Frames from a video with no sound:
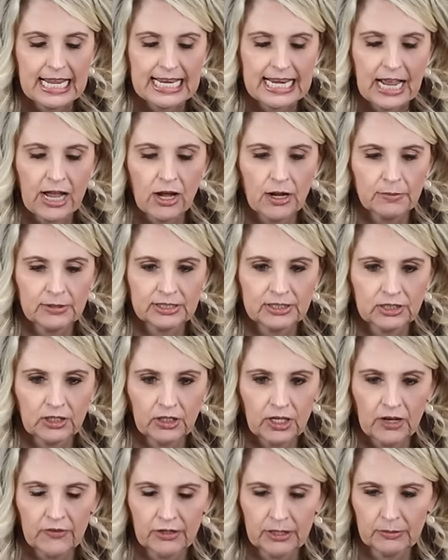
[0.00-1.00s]
Now I'm gonna
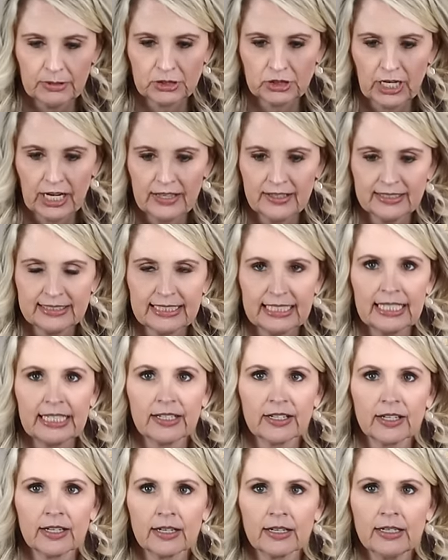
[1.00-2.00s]
start off and I'm gonna try this
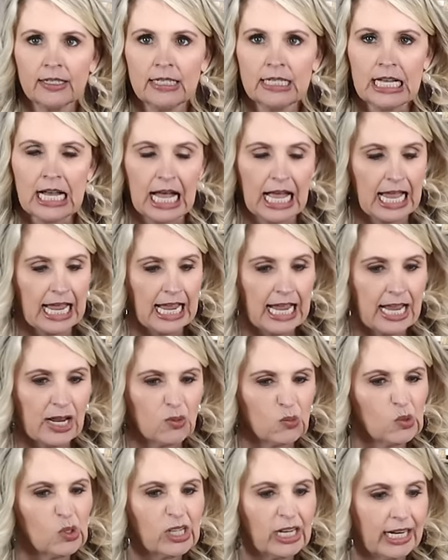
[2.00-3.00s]
here
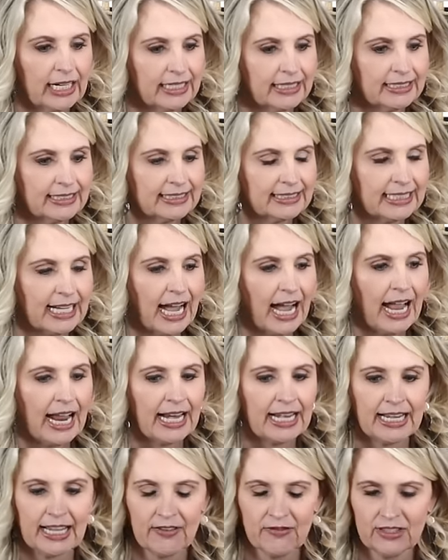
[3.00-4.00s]
and we'll kind of
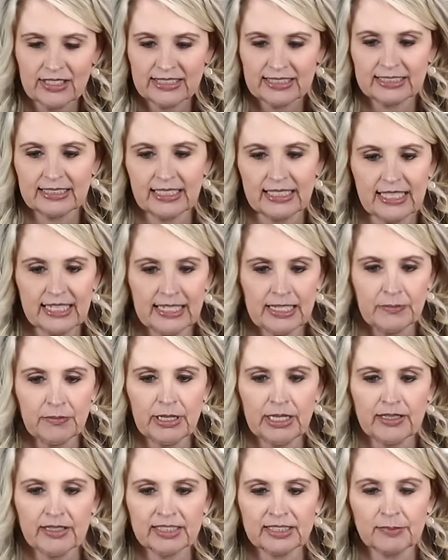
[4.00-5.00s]
decide if this is going to end up
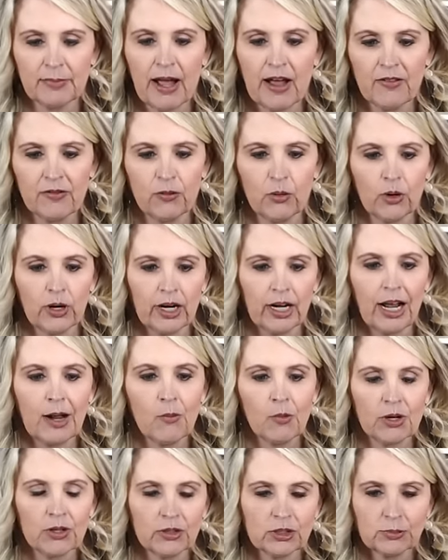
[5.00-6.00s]
being the spot for it.
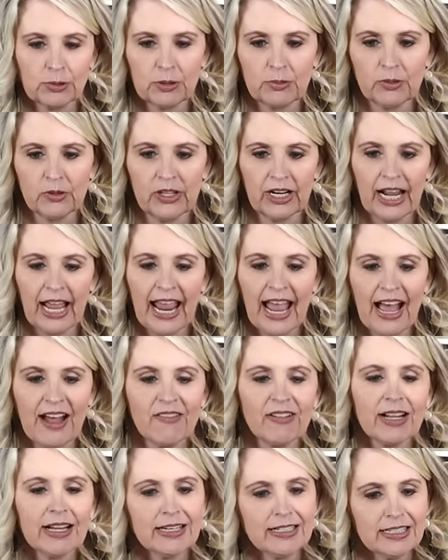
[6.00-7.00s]
I'm one of those people that I
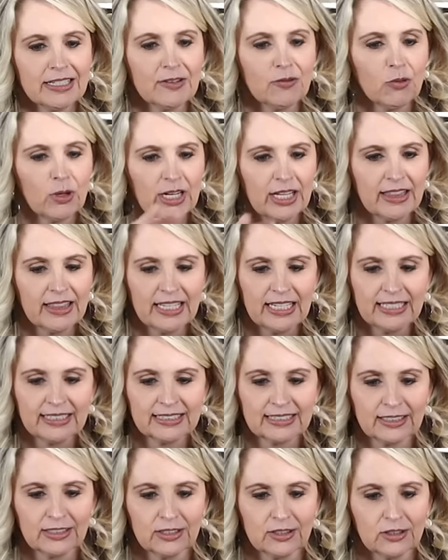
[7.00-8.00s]
have an idea of what I think
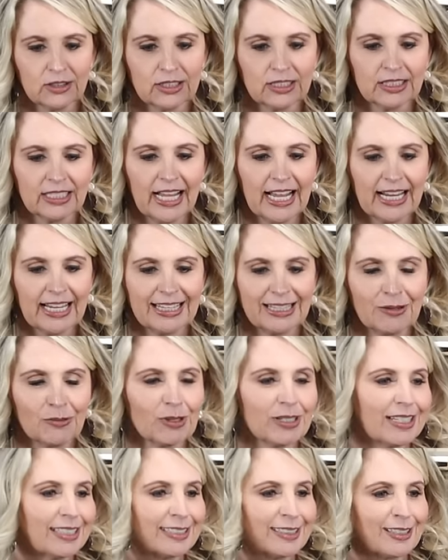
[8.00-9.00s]
it's going to look like, and then
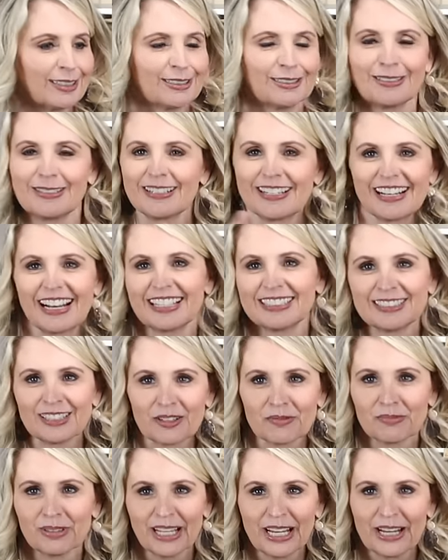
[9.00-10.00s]
when I start doing it, I
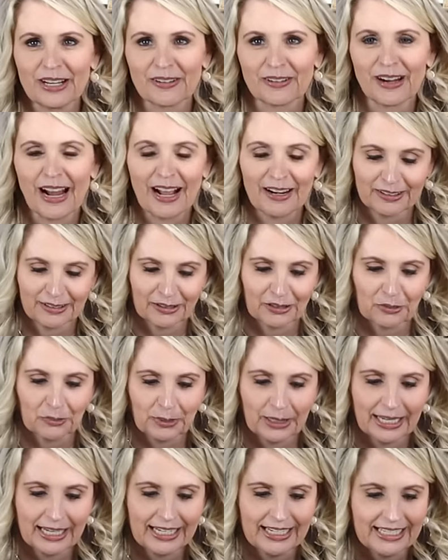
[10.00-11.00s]
start playing around a little
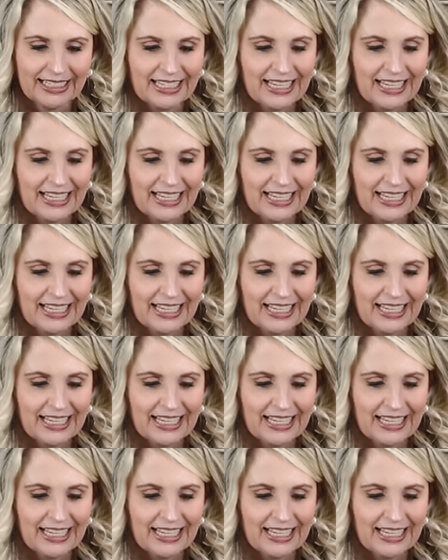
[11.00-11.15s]
bit.